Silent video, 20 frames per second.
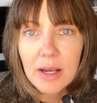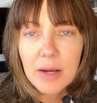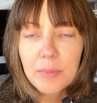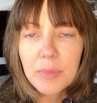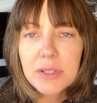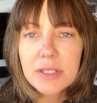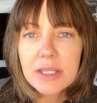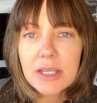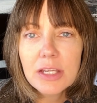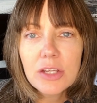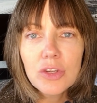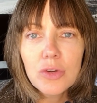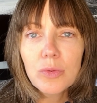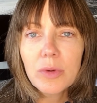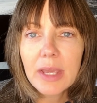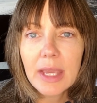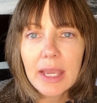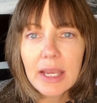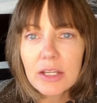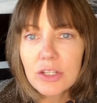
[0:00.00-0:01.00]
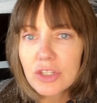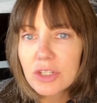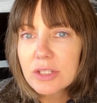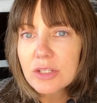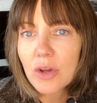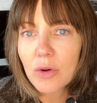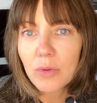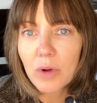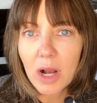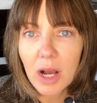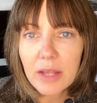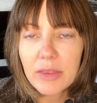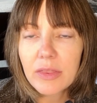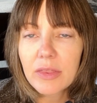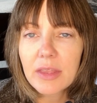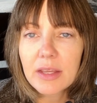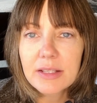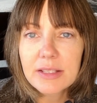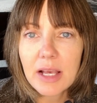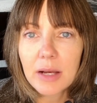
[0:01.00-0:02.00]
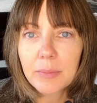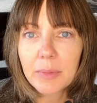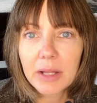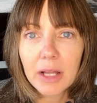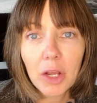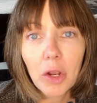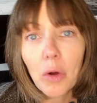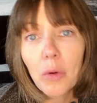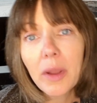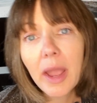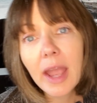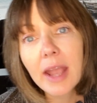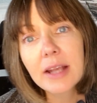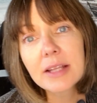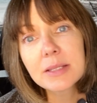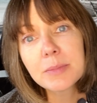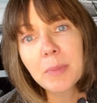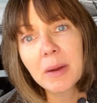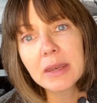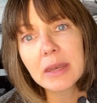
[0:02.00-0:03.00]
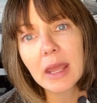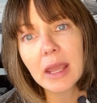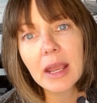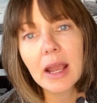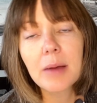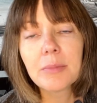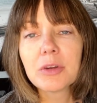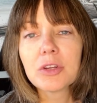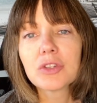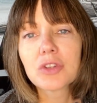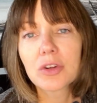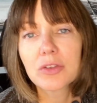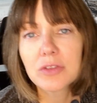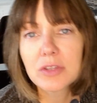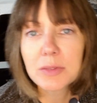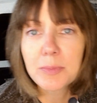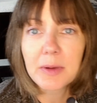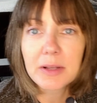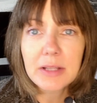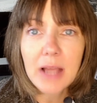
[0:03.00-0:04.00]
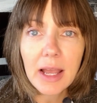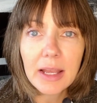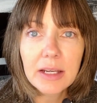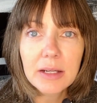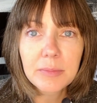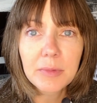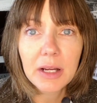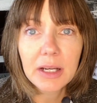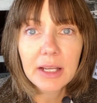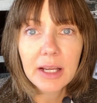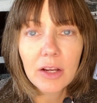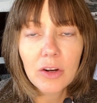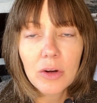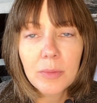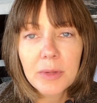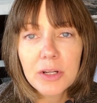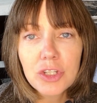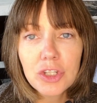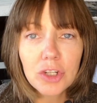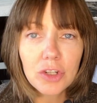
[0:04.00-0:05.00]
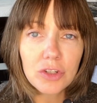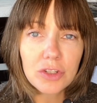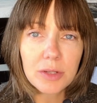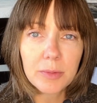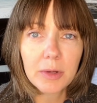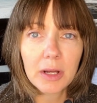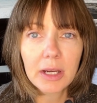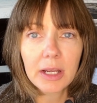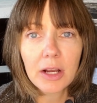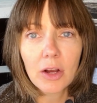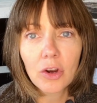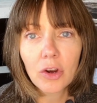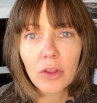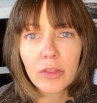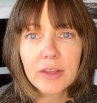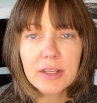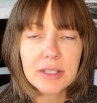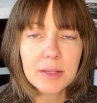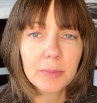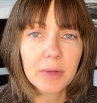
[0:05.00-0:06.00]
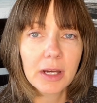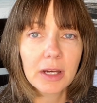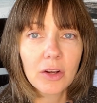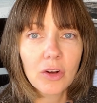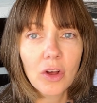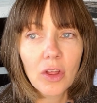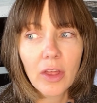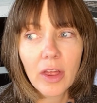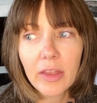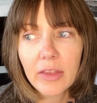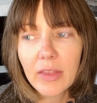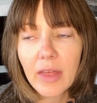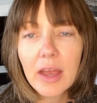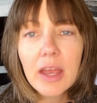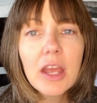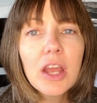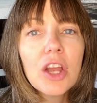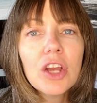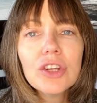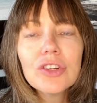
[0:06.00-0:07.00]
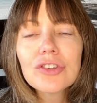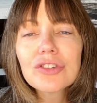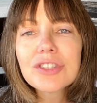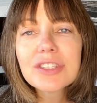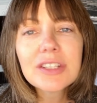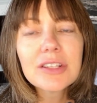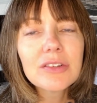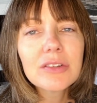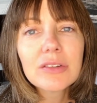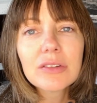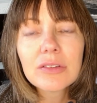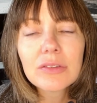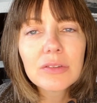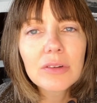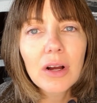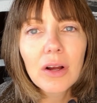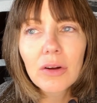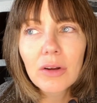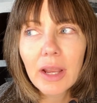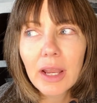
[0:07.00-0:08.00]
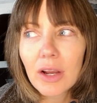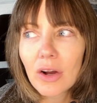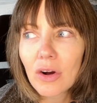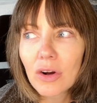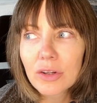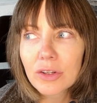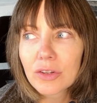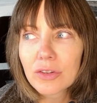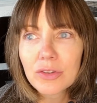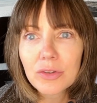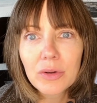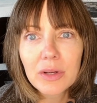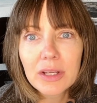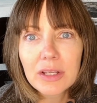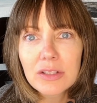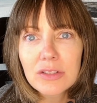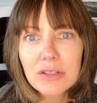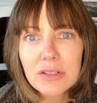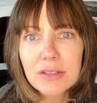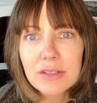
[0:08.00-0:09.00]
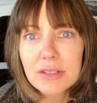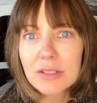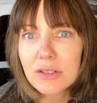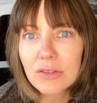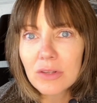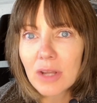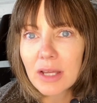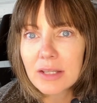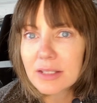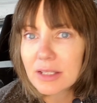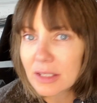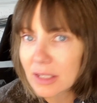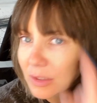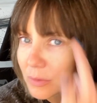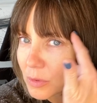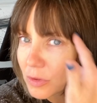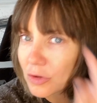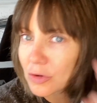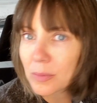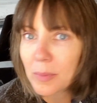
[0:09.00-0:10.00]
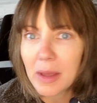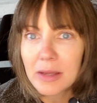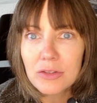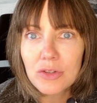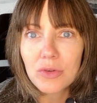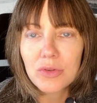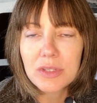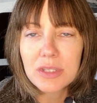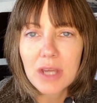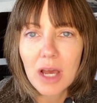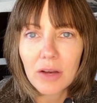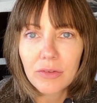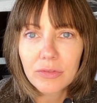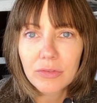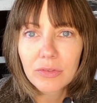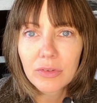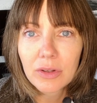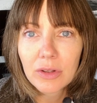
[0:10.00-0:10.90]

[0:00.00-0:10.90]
But see, you can't just go cutting things out and be like, okay, it's Monday. I'm going to start this big diet. I'm cutting out all my sugars. I'm cutting out all this. I'm cutting all, all of that. You're still, okay, all you're doing is still not dealing with your mental stuff.